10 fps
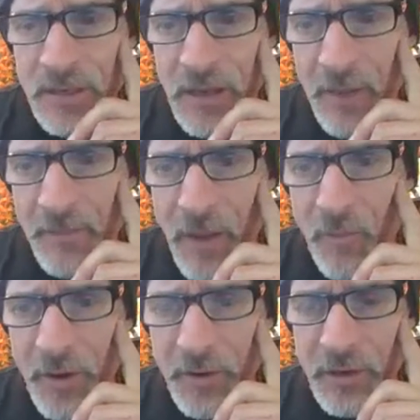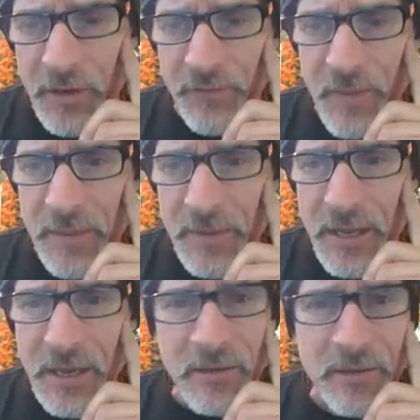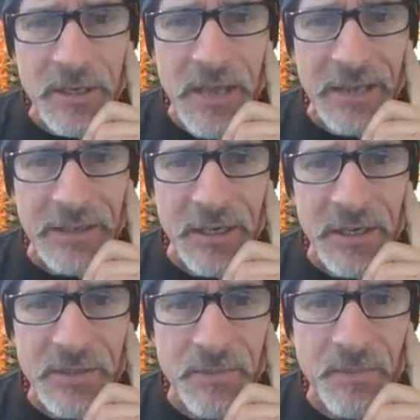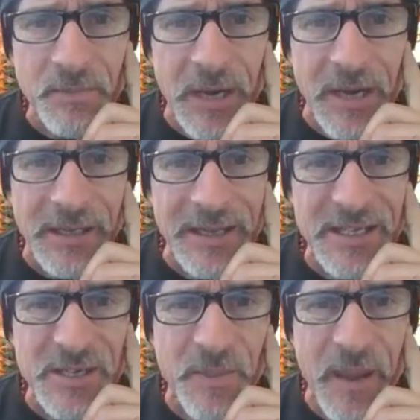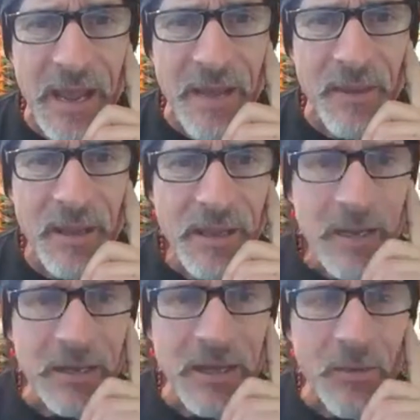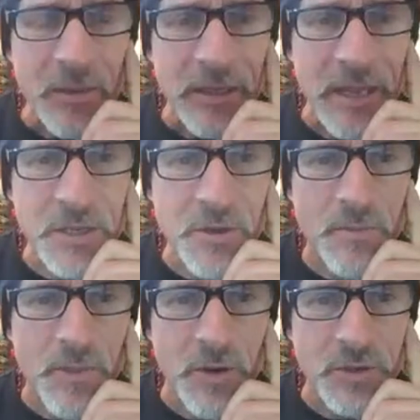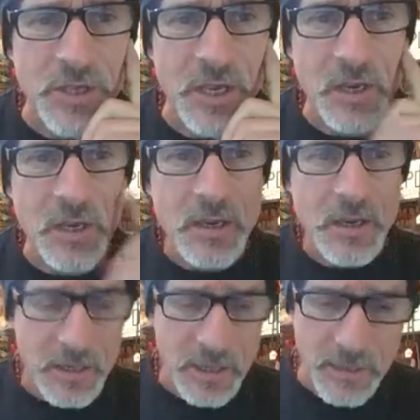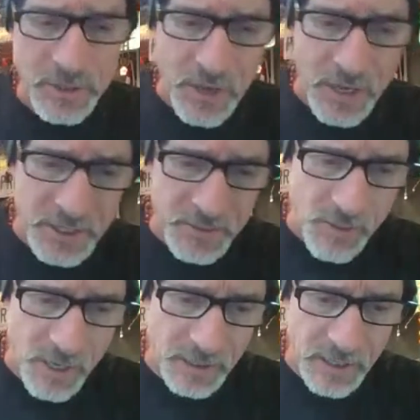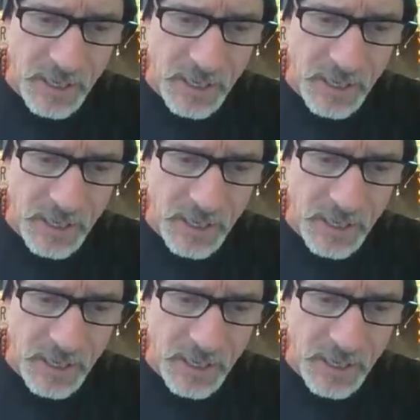I'm wondering if maybe they detected as kind of like spam and they wouldn't let you post it. Let me try this product.